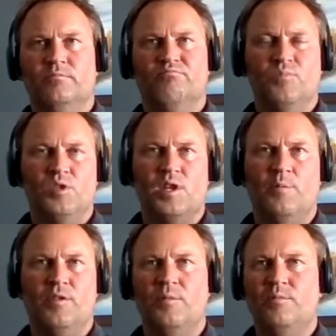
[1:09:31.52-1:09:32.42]
Some of
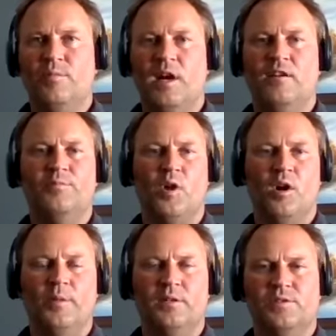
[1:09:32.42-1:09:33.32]
them have
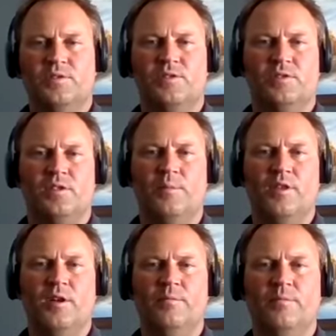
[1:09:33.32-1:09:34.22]
promise, some of
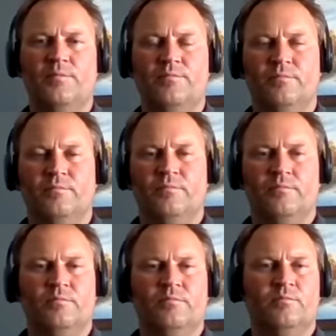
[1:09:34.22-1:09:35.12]
them
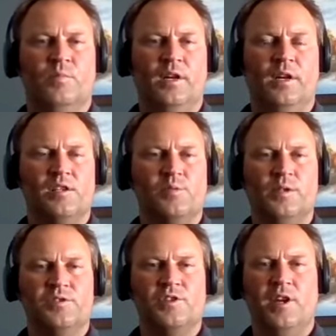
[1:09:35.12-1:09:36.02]
I guess we'll
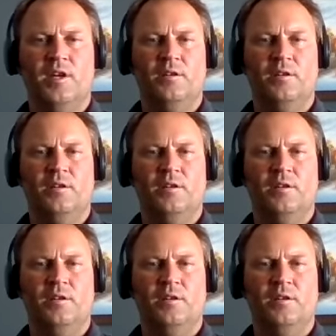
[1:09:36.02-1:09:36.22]
see.